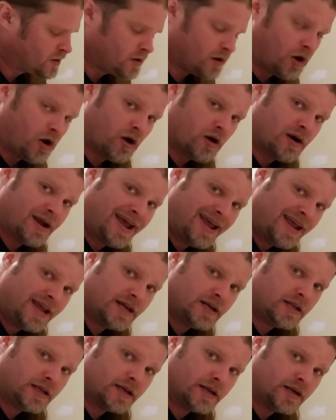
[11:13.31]
are
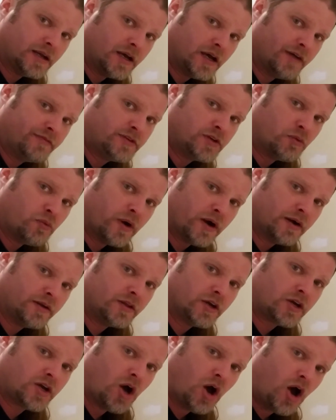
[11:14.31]
handy enough to where
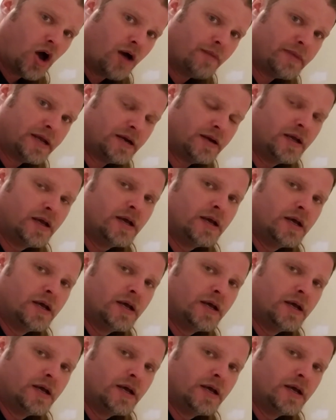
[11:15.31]
the common